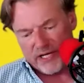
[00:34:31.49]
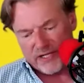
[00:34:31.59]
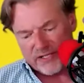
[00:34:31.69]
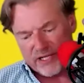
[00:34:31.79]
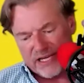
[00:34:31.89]

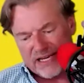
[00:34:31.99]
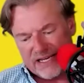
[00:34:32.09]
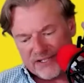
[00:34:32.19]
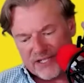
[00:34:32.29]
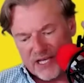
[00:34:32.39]
is that
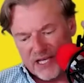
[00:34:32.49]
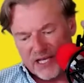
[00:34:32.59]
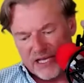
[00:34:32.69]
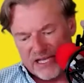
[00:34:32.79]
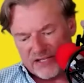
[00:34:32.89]

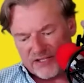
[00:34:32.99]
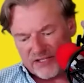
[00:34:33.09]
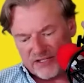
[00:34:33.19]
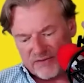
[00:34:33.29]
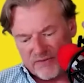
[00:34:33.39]

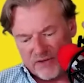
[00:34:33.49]
it's